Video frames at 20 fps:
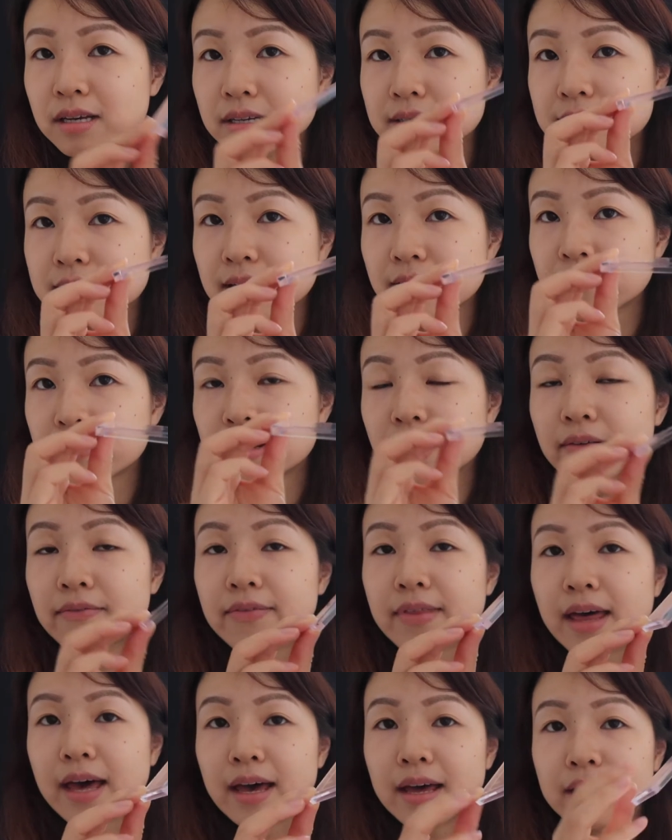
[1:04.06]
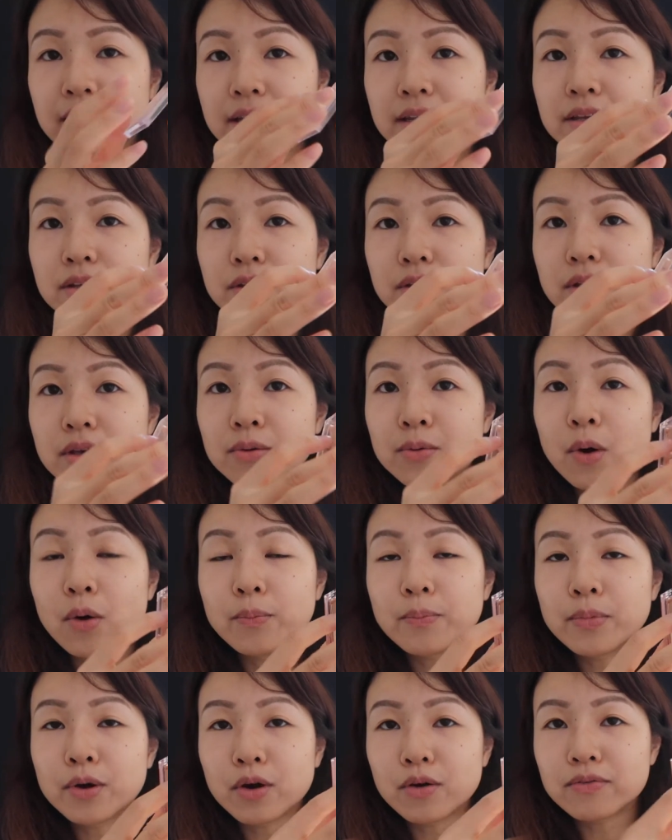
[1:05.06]
stiff enough that it
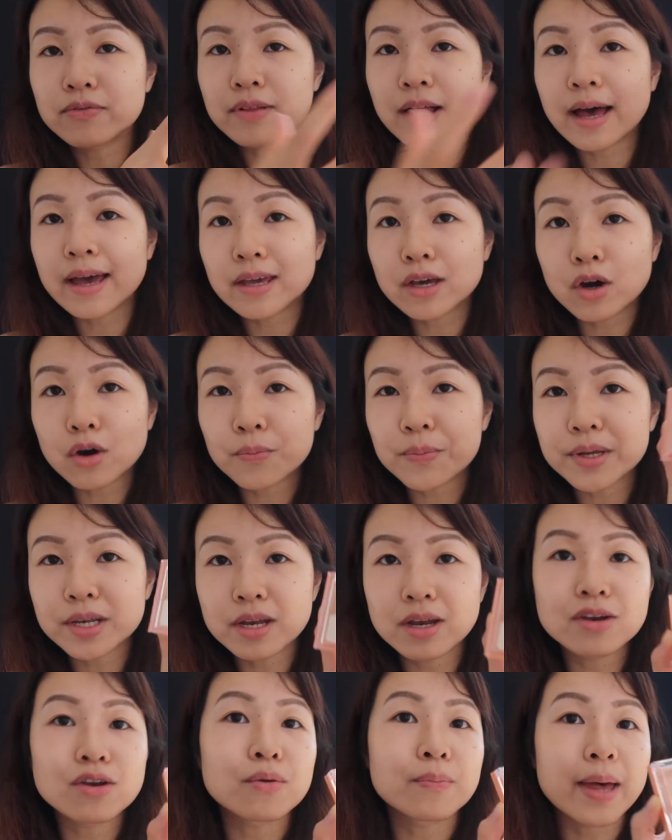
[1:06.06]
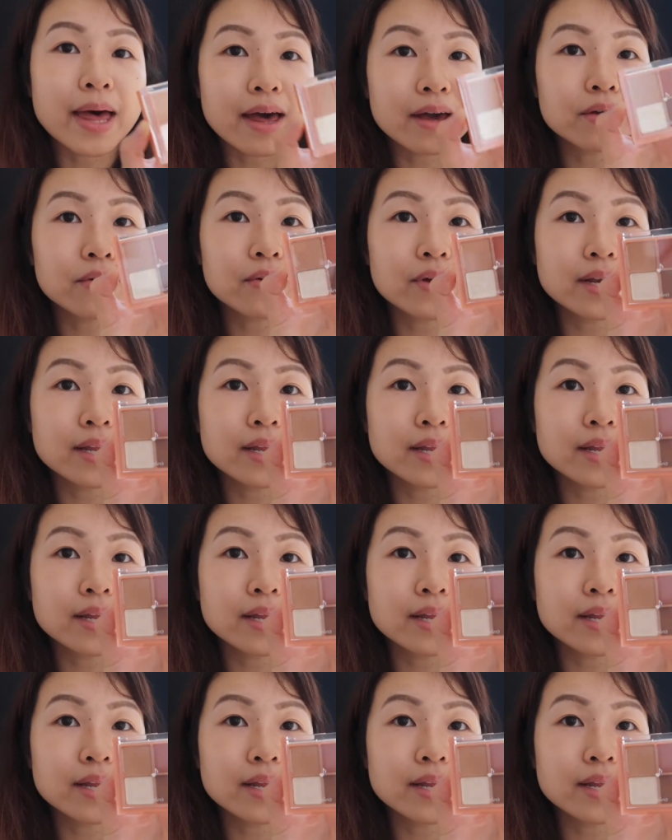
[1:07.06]
won't go flying open in your bag or